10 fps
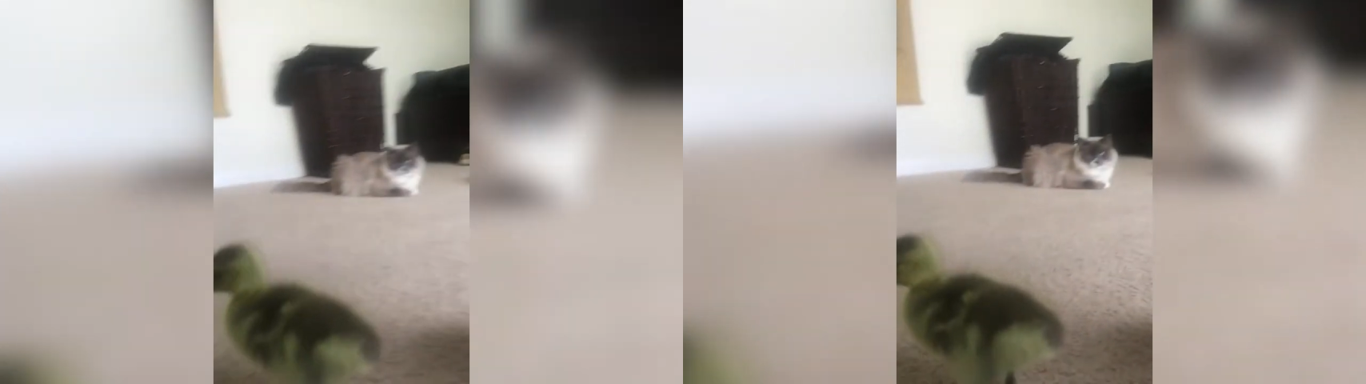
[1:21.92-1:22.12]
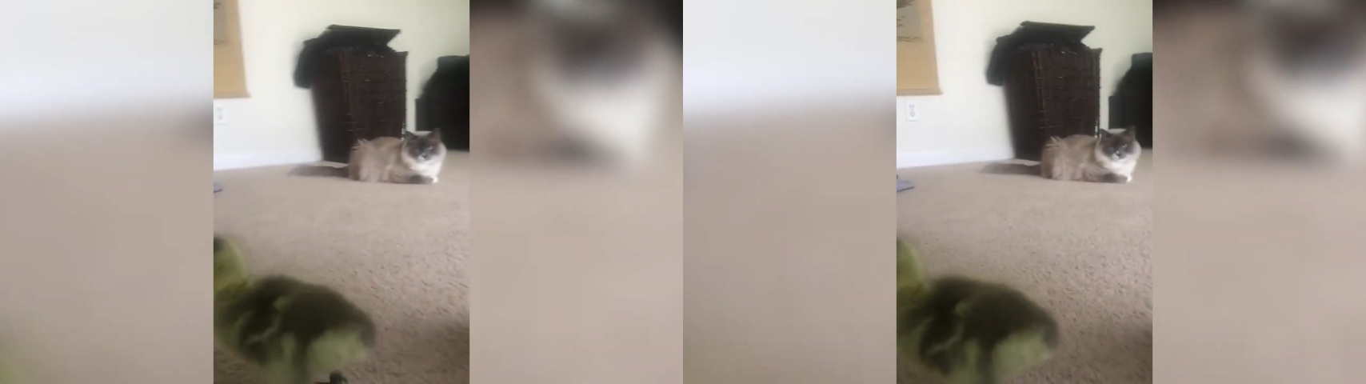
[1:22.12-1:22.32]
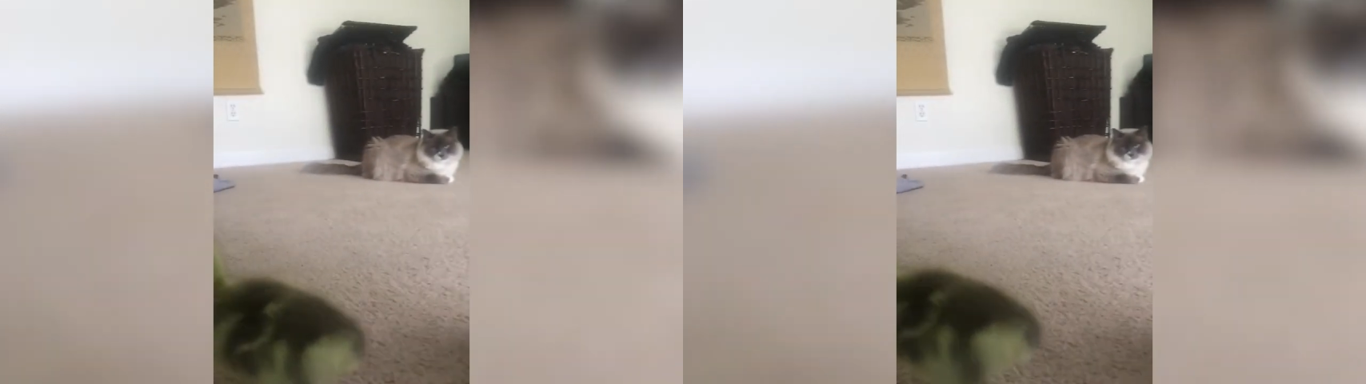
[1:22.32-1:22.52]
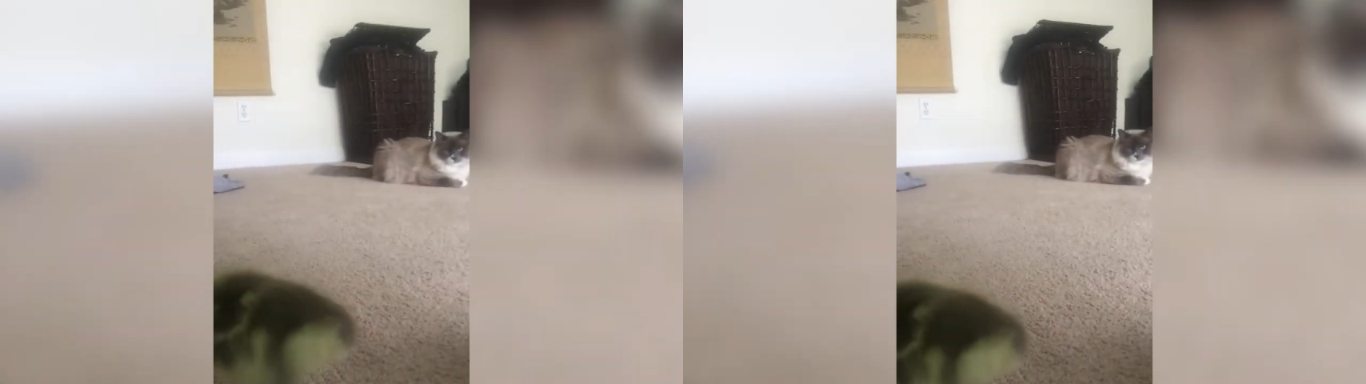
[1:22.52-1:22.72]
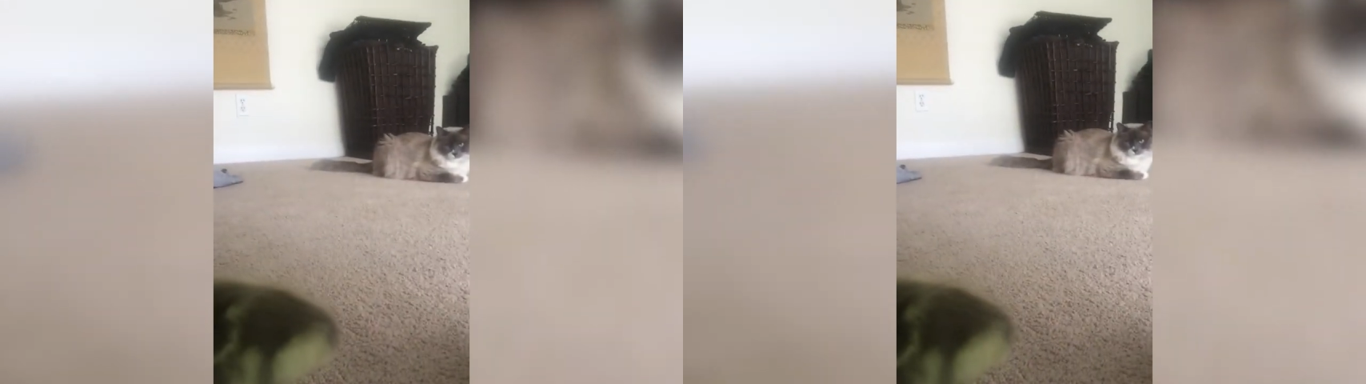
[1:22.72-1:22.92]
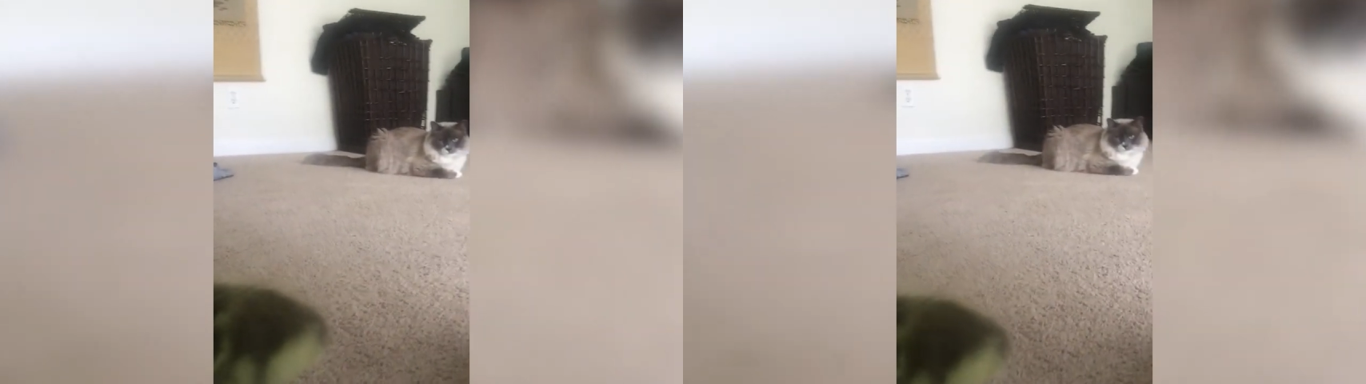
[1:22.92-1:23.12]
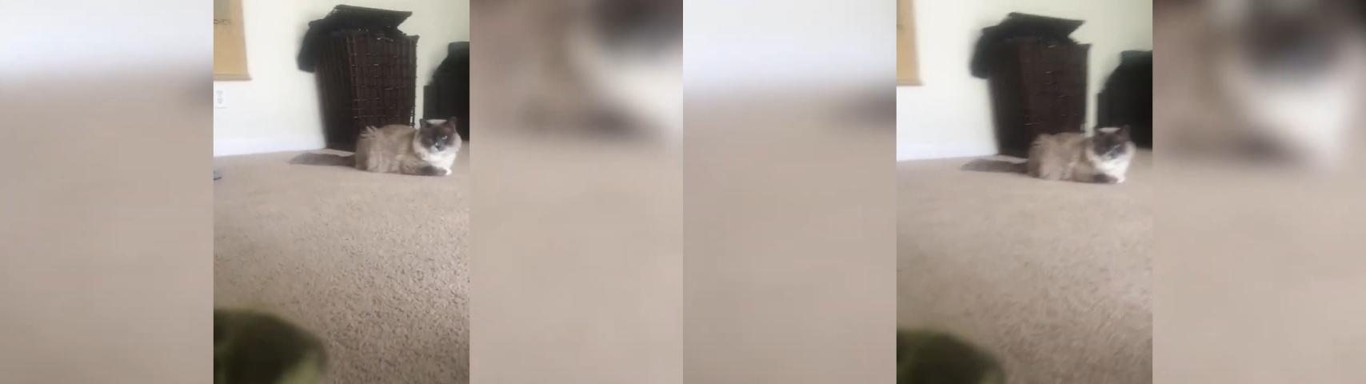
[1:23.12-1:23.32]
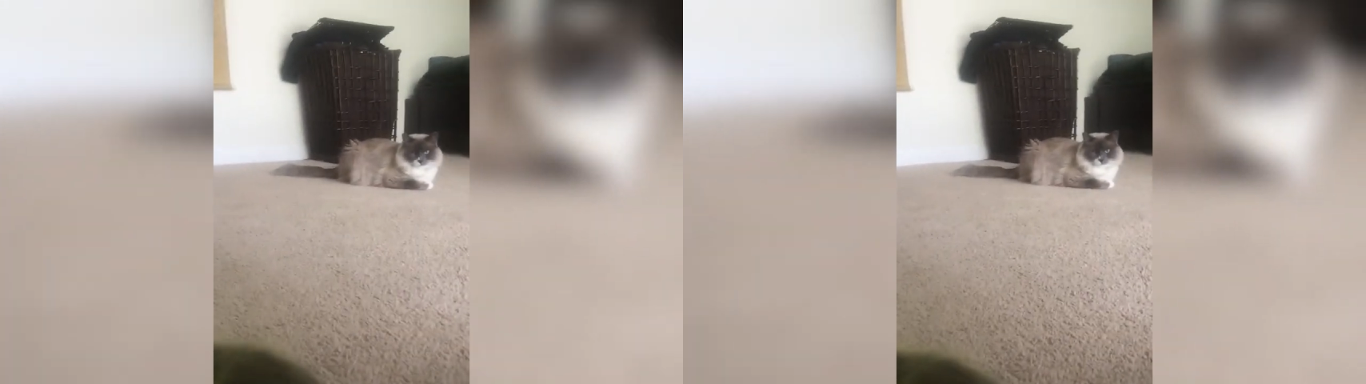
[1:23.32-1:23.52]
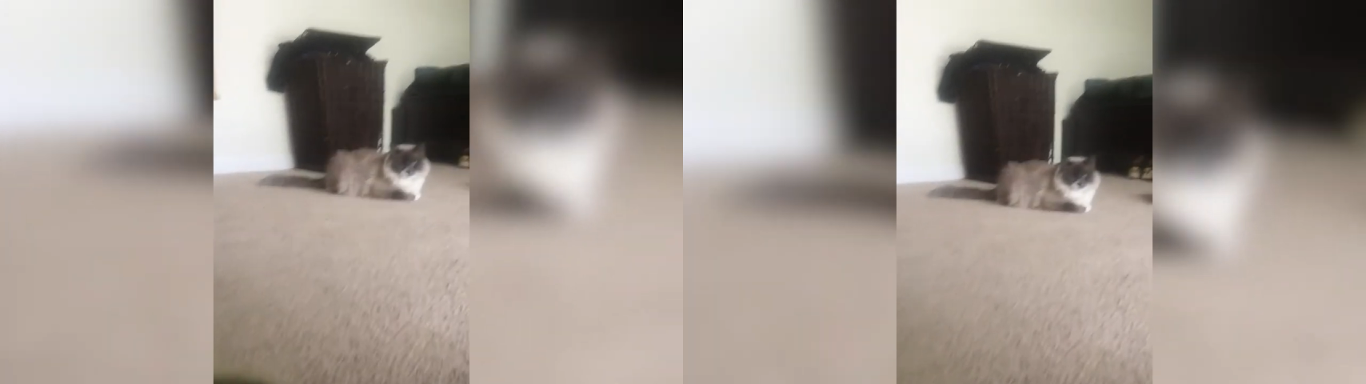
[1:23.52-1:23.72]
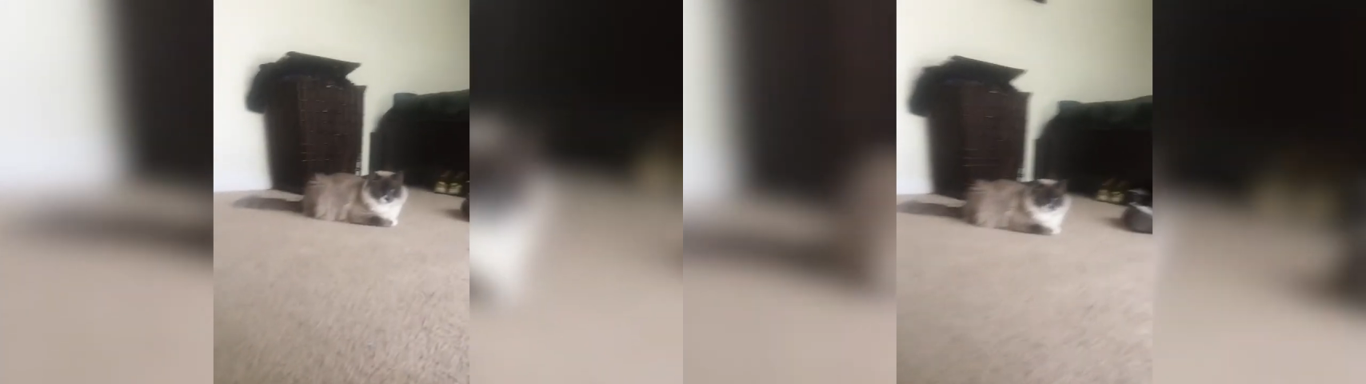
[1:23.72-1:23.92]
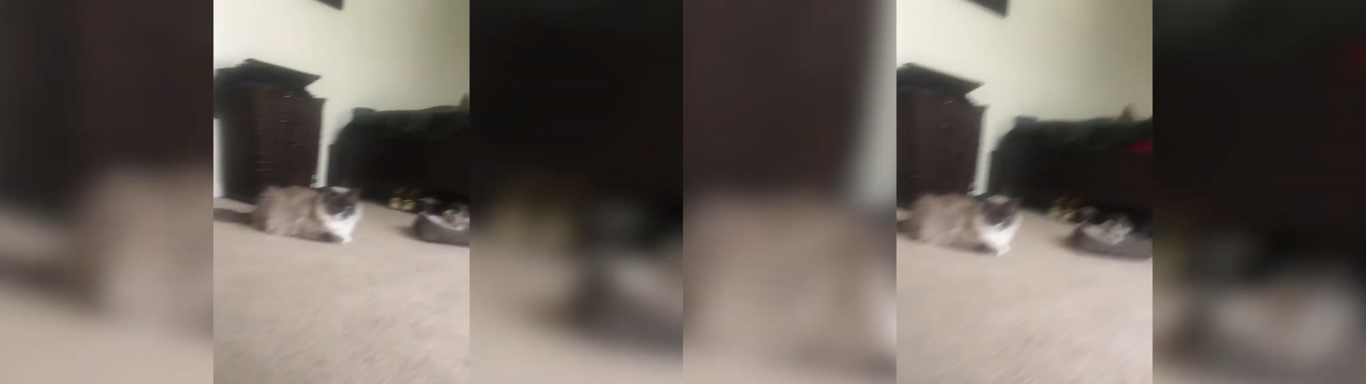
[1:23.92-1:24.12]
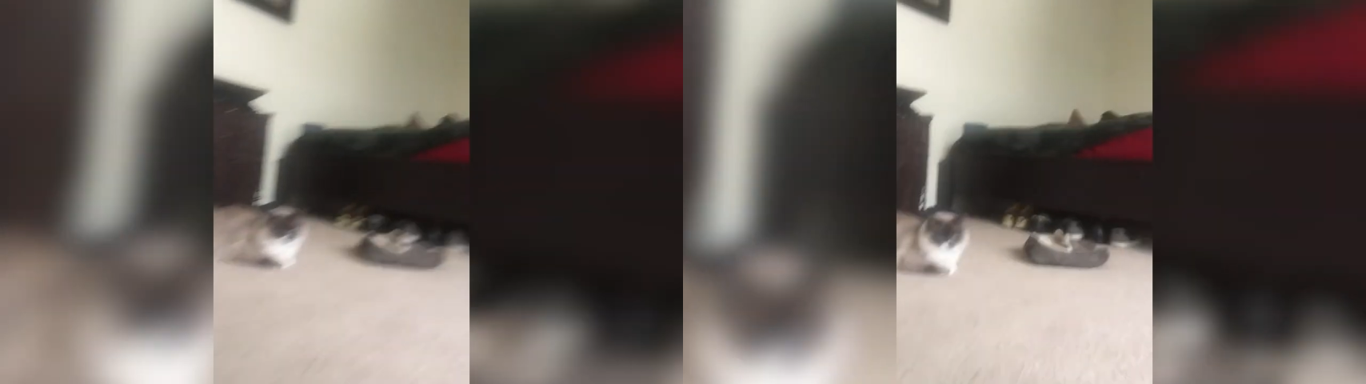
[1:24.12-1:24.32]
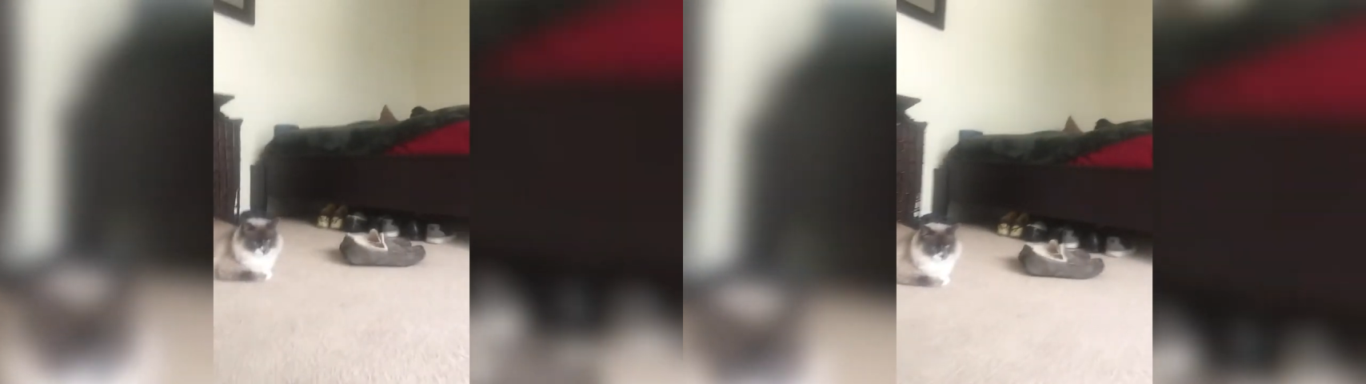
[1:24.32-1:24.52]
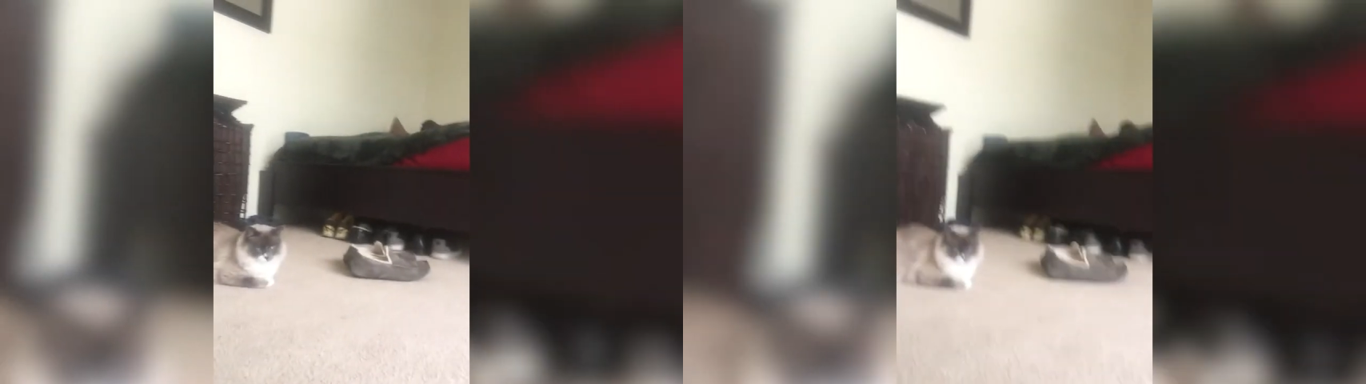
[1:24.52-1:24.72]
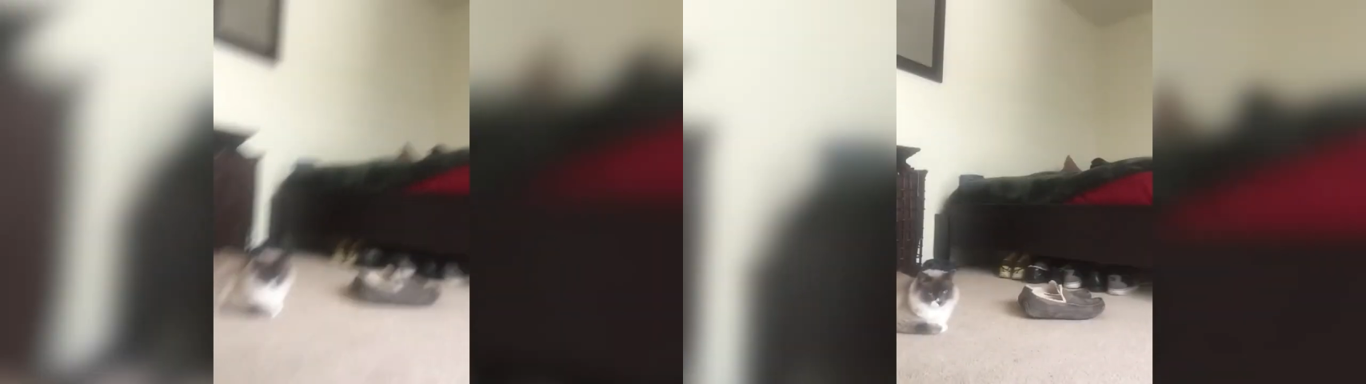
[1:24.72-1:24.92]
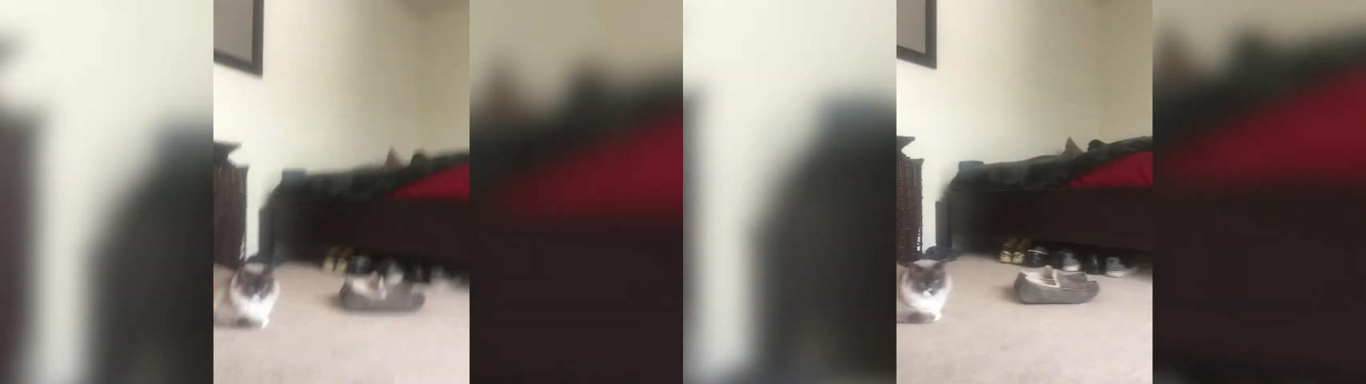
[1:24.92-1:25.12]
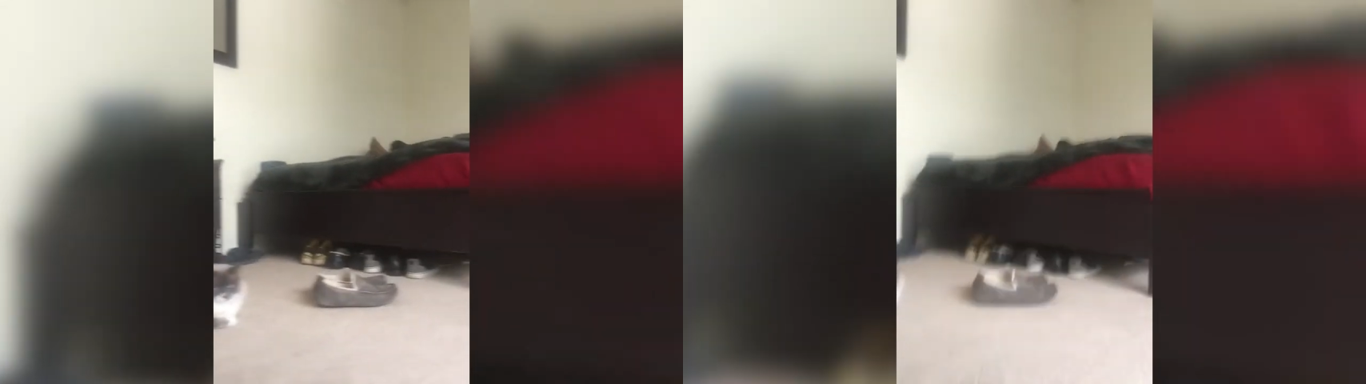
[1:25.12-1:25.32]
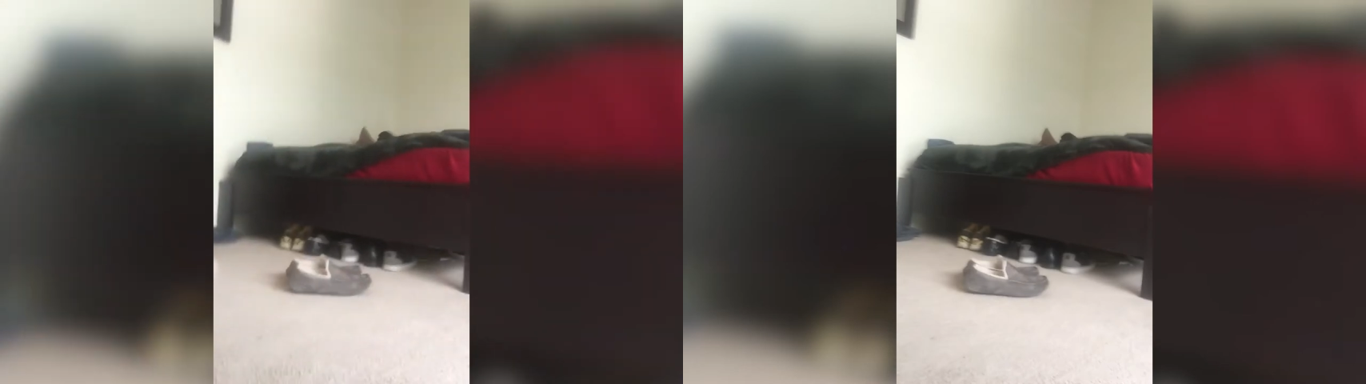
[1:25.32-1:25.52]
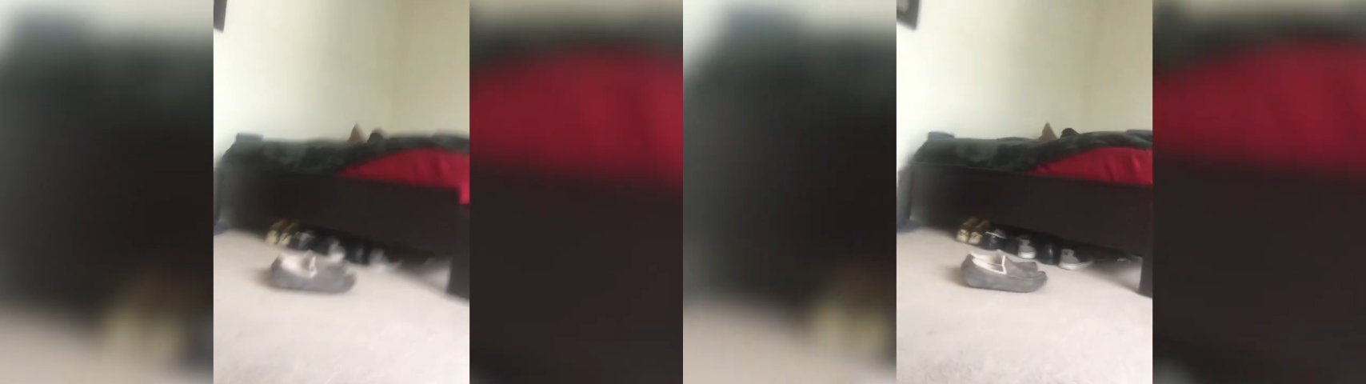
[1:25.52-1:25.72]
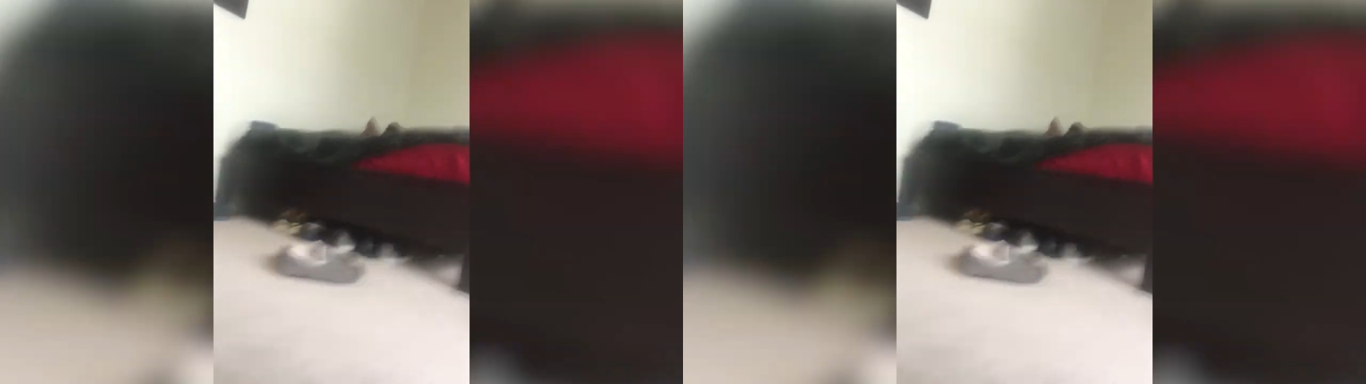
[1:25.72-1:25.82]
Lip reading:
No face is visible, so there are no lips to read.